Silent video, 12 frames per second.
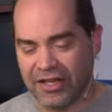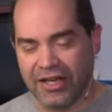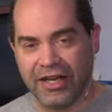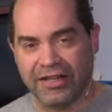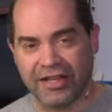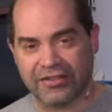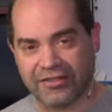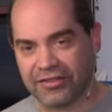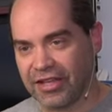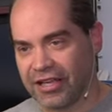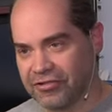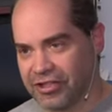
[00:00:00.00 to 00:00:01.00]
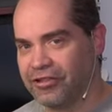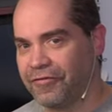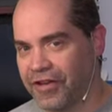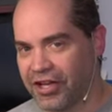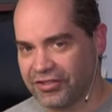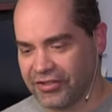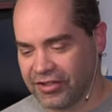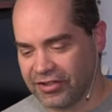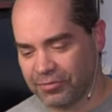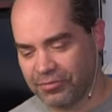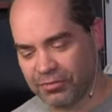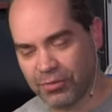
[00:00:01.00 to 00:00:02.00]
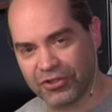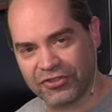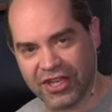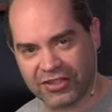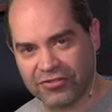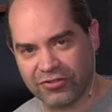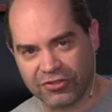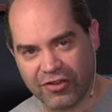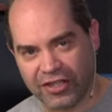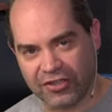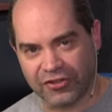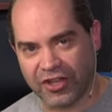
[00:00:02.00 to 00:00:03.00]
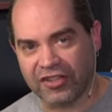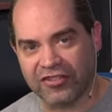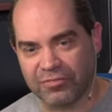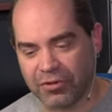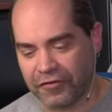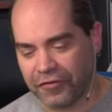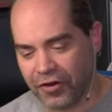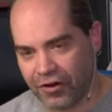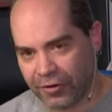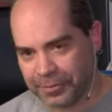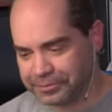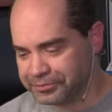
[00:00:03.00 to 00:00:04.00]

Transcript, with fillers: and that's the standard interface that most technical directors actually prefer.